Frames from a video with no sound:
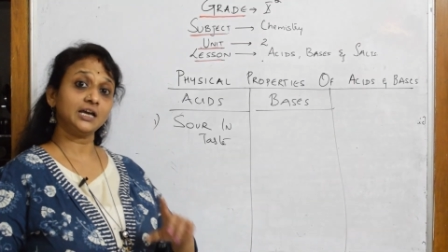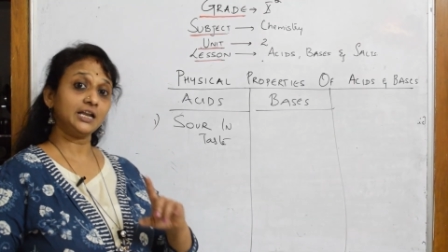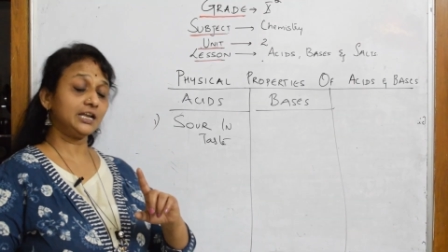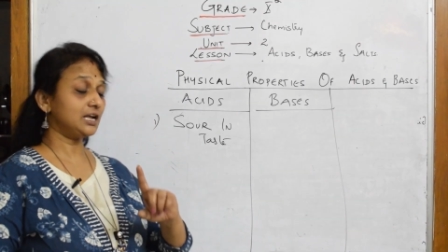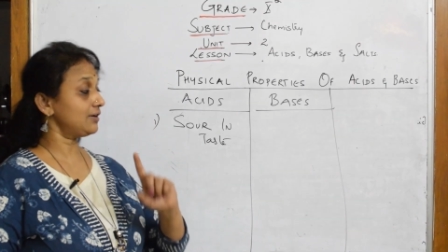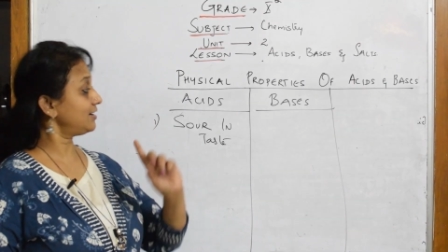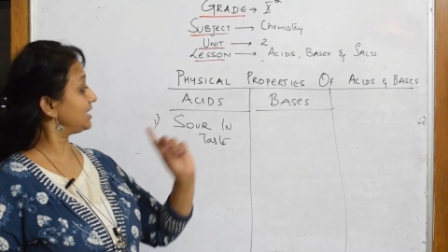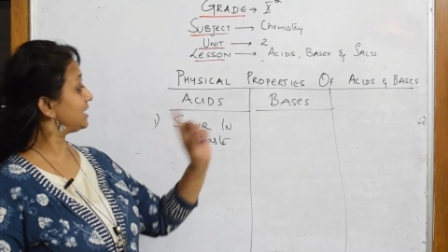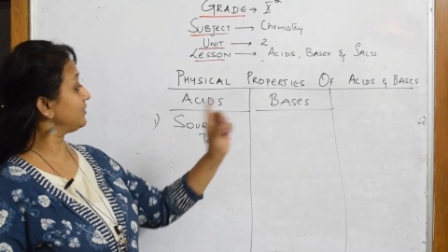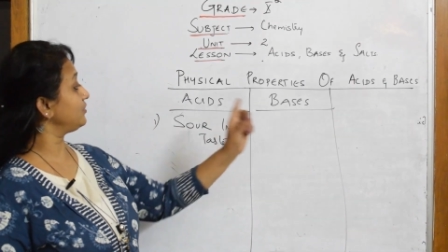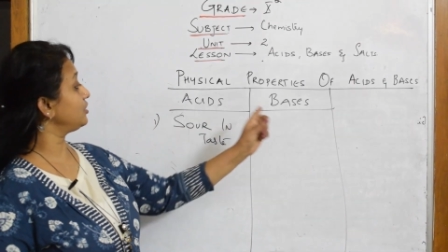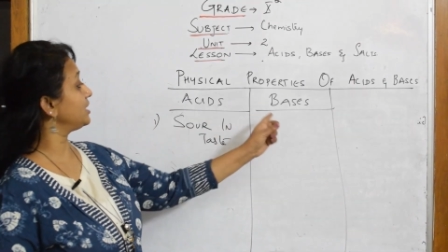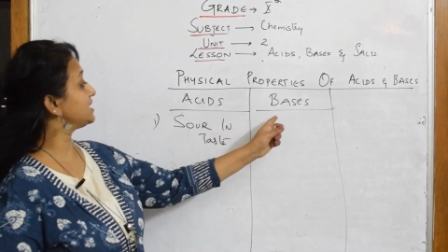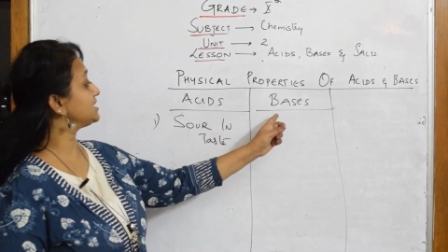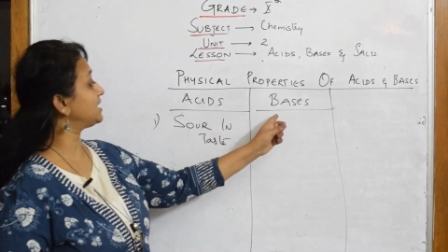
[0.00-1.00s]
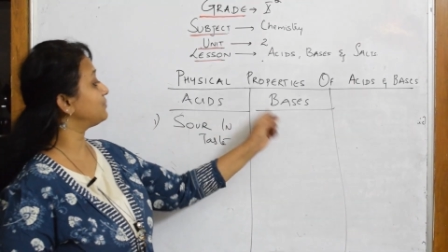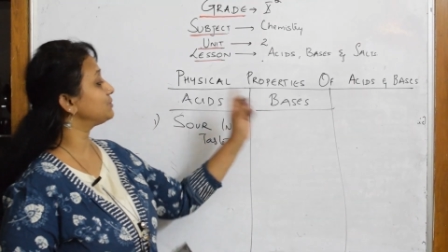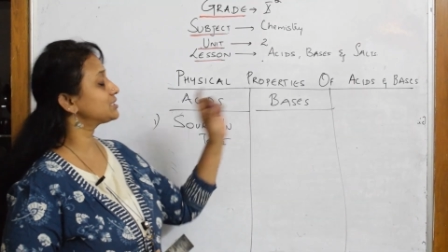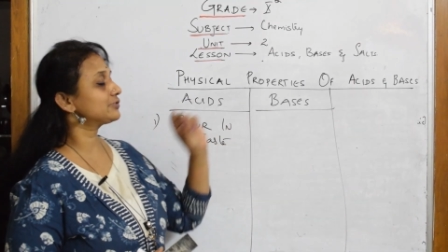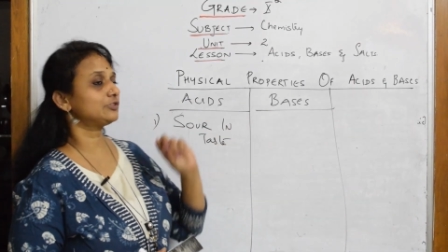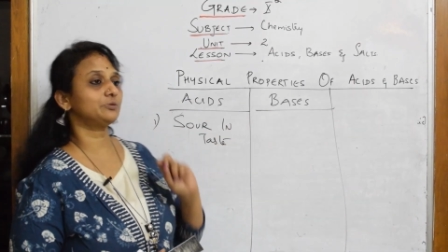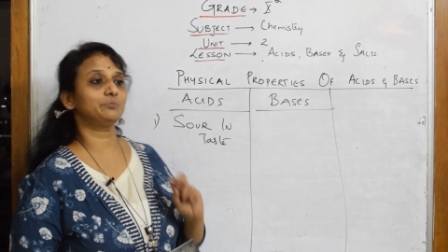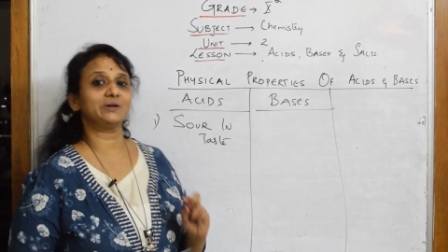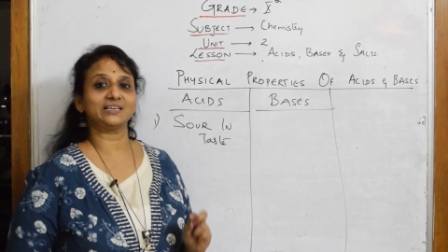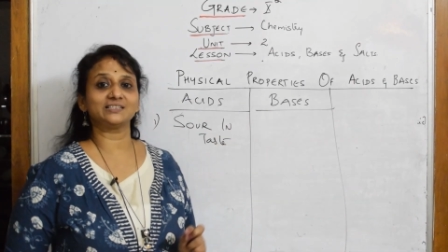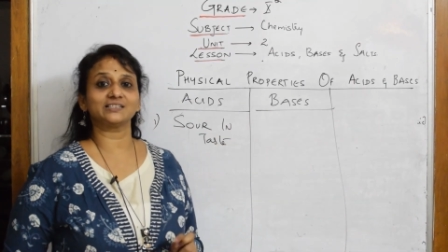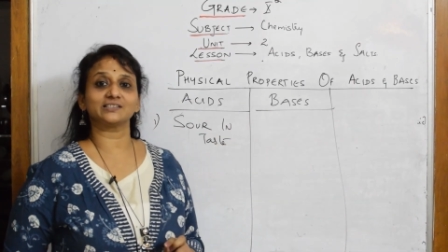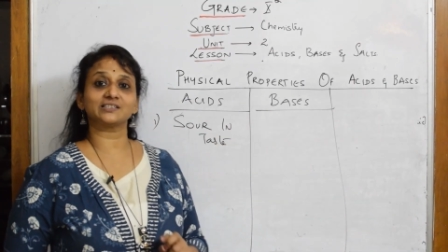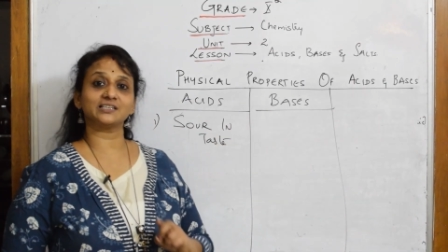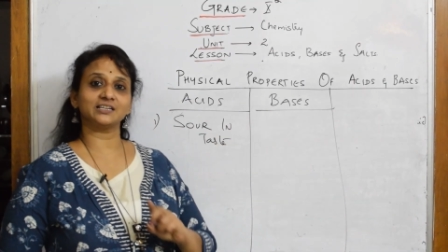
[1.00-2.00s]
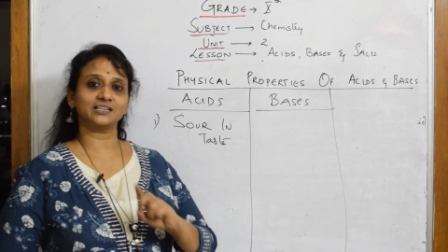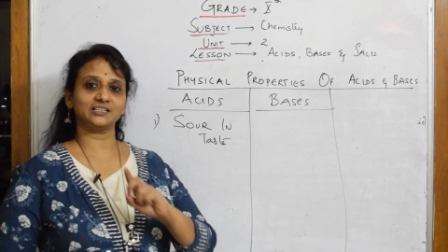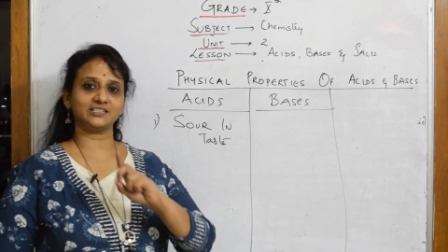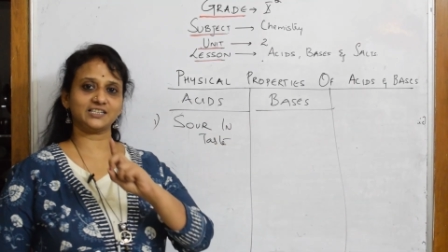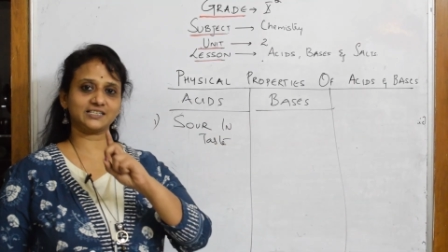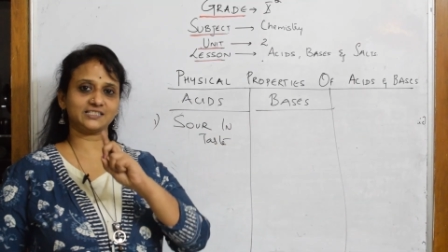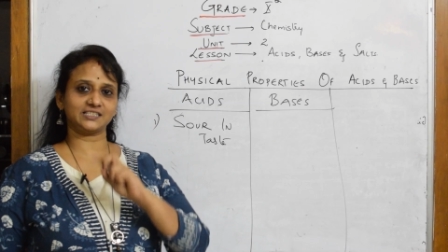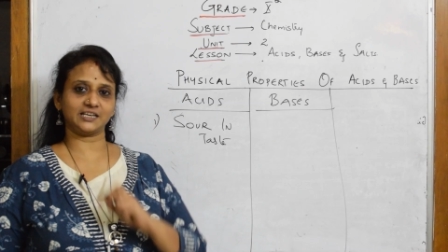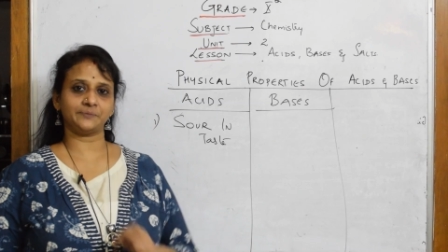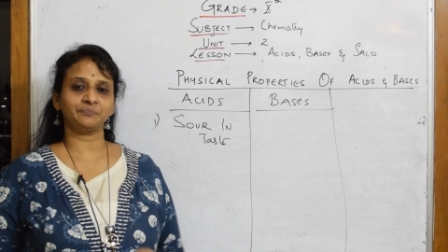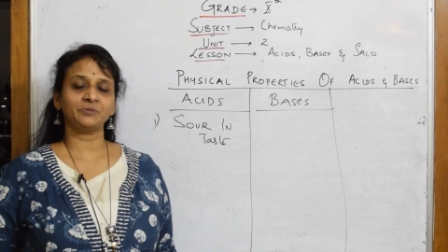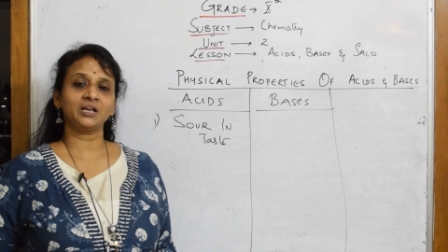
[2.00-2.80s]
Now, I'll give you examples of the bases just see.